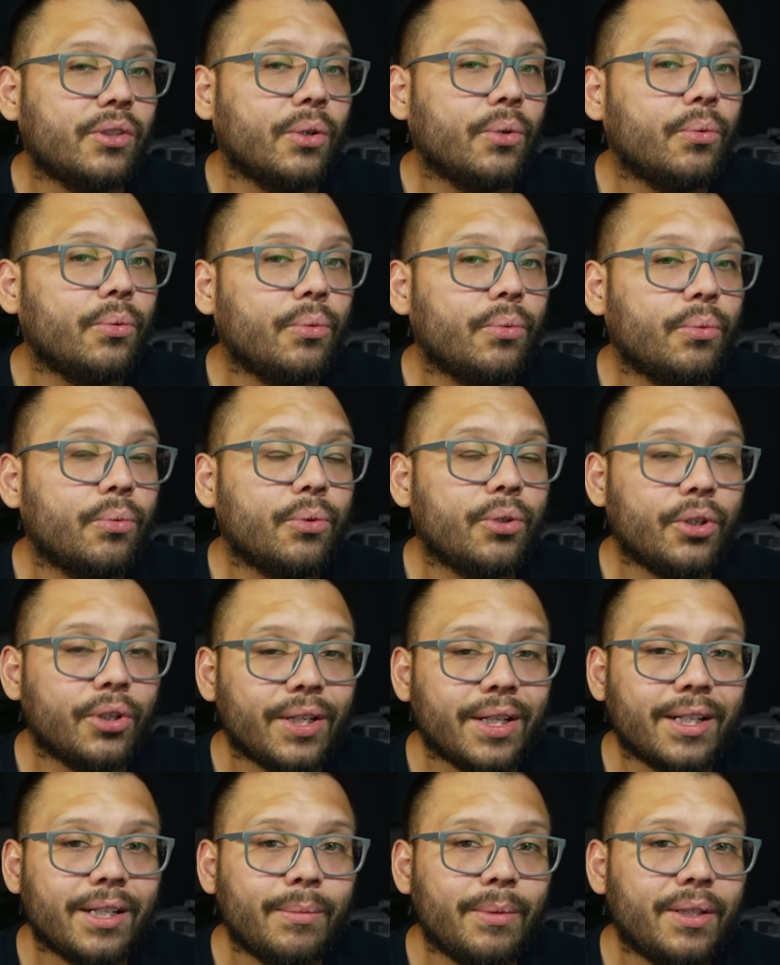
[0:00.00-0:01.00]
So you're
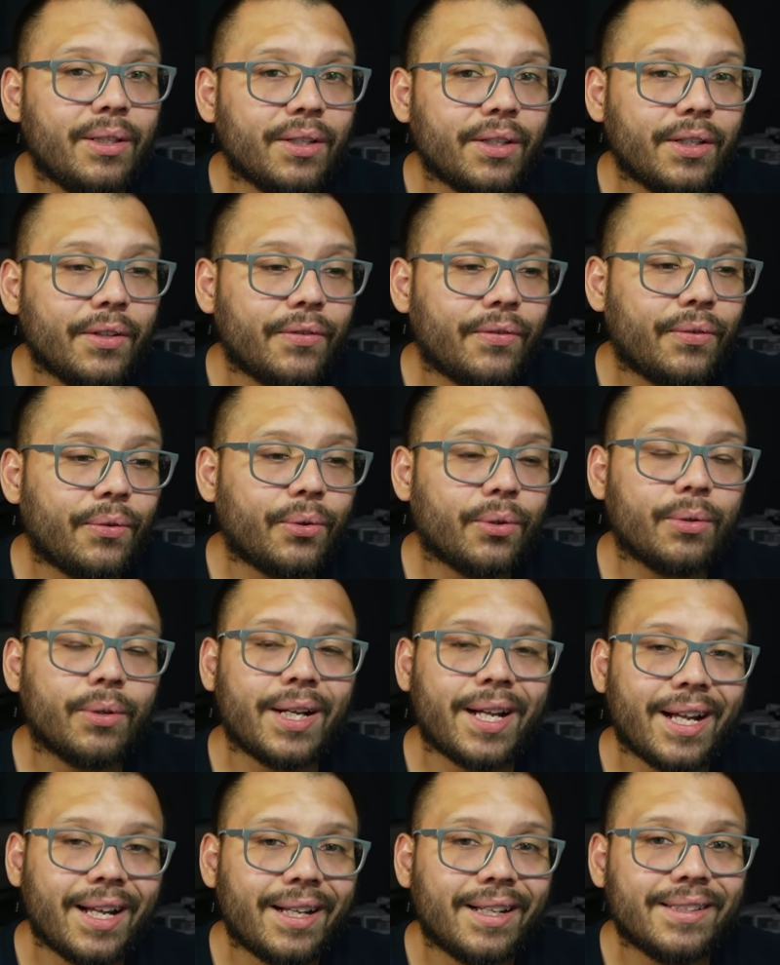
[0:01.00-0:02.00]
not going to be looking for
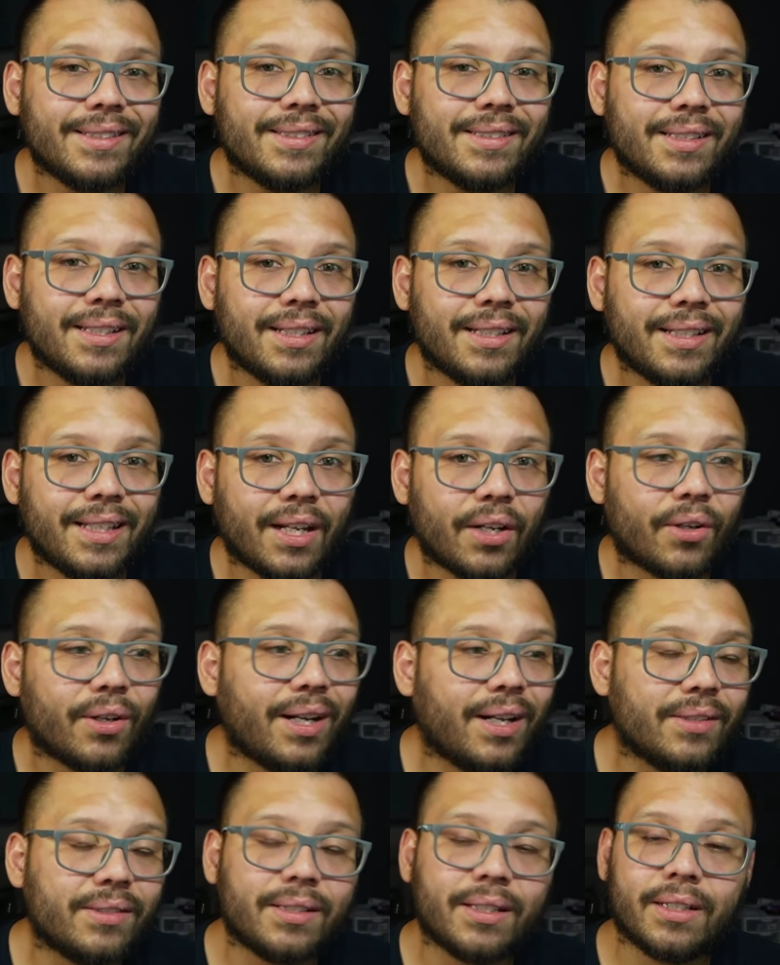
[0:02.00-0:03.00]
ads that are
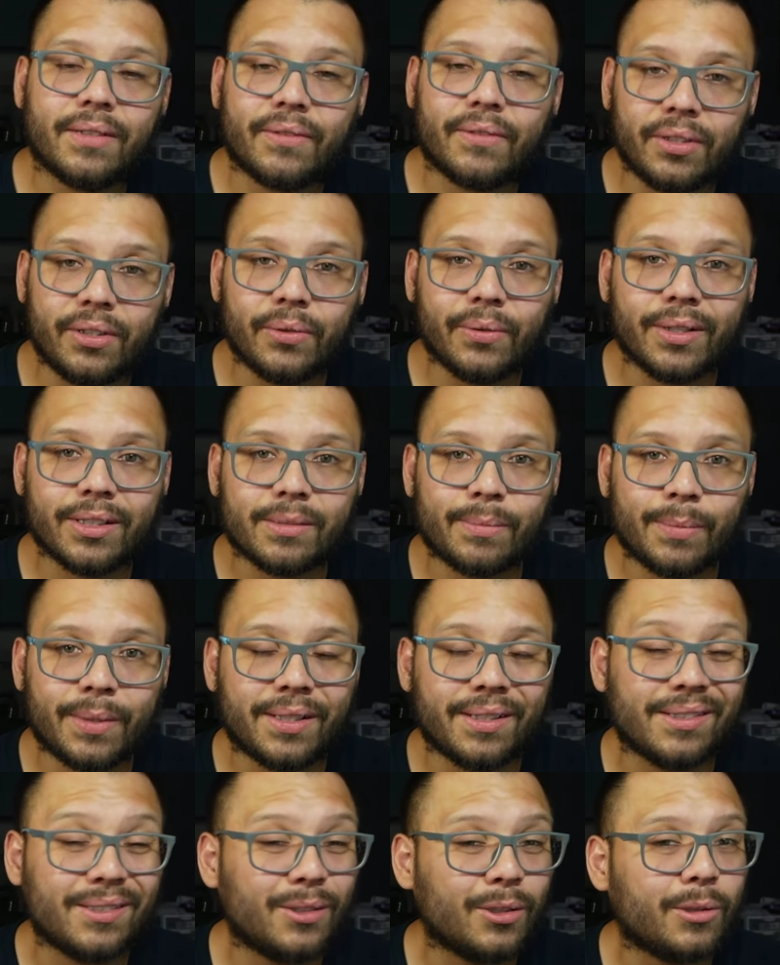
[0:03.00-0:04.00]
outside of the US
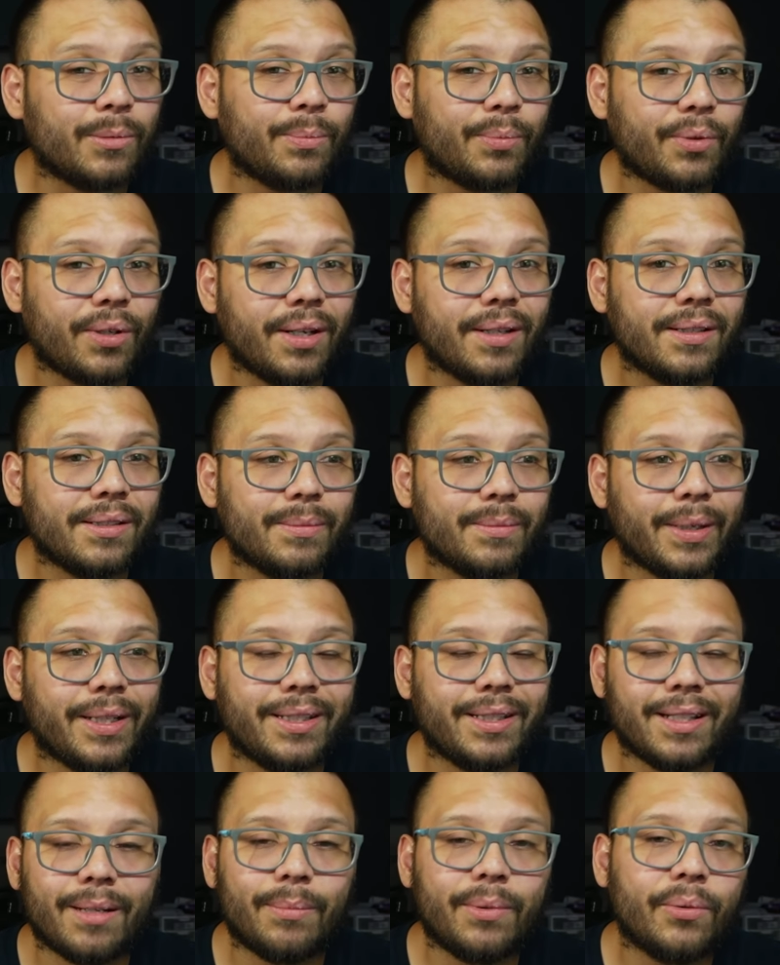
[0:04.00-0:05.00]
because those products
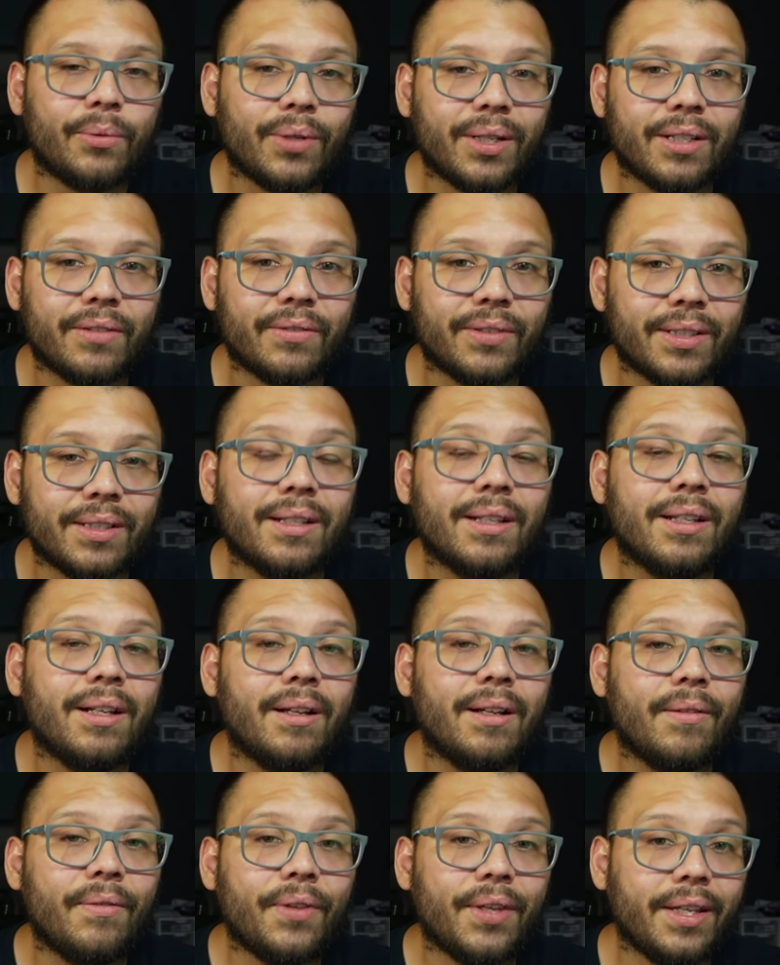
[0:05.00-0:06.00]
might not be relevant
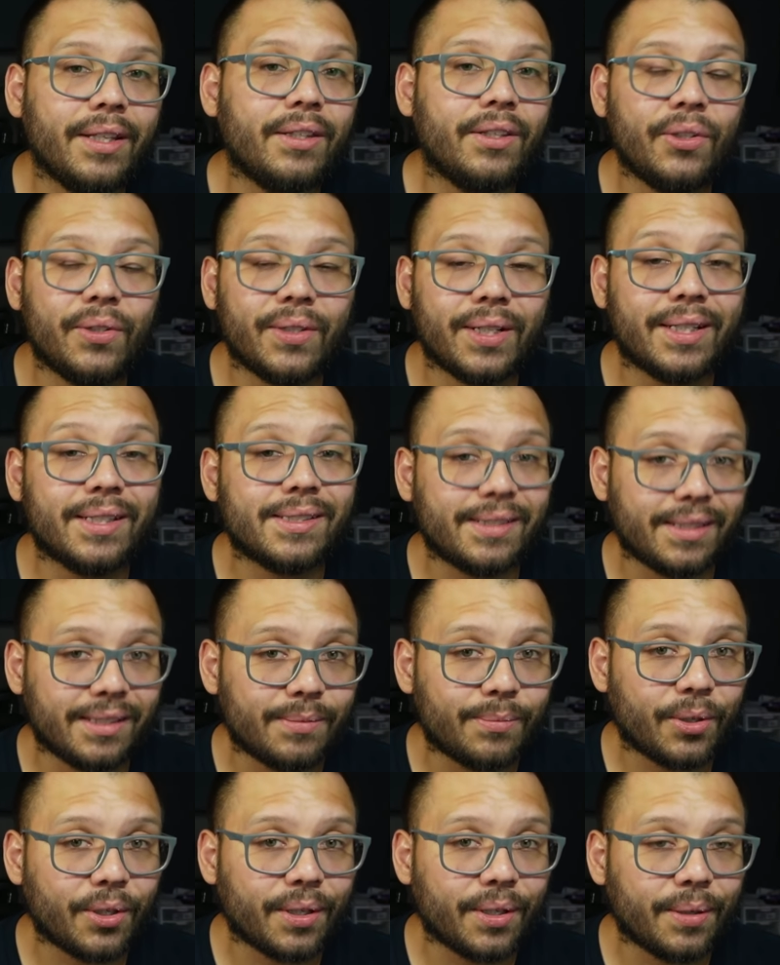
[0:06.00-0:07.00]
in the United
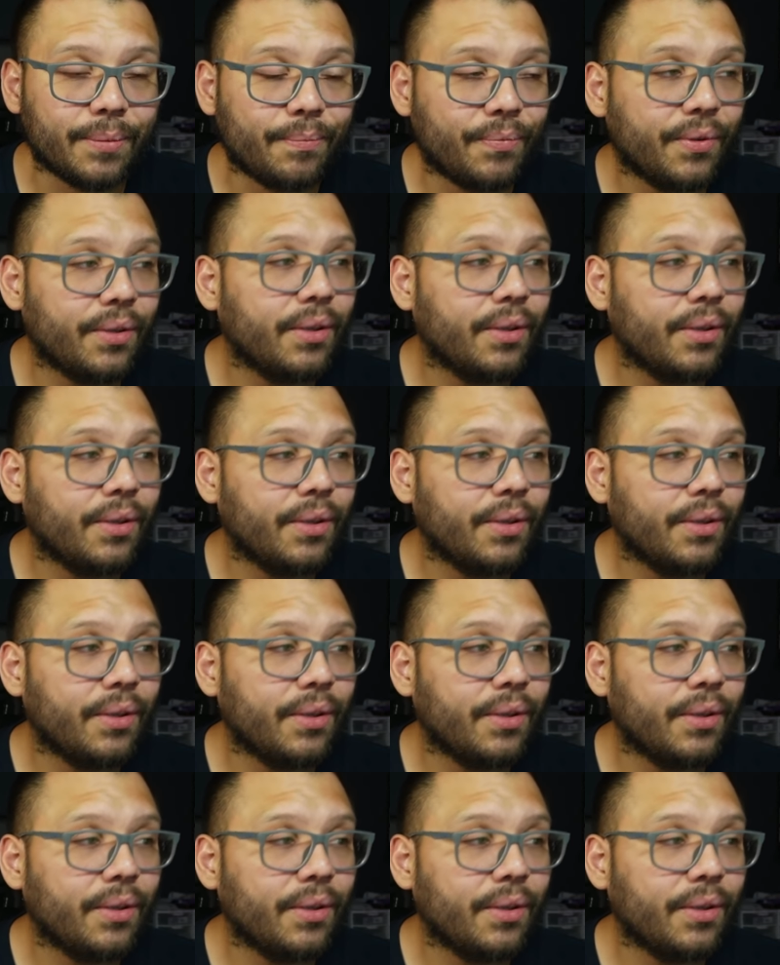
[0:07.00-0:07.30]
States market.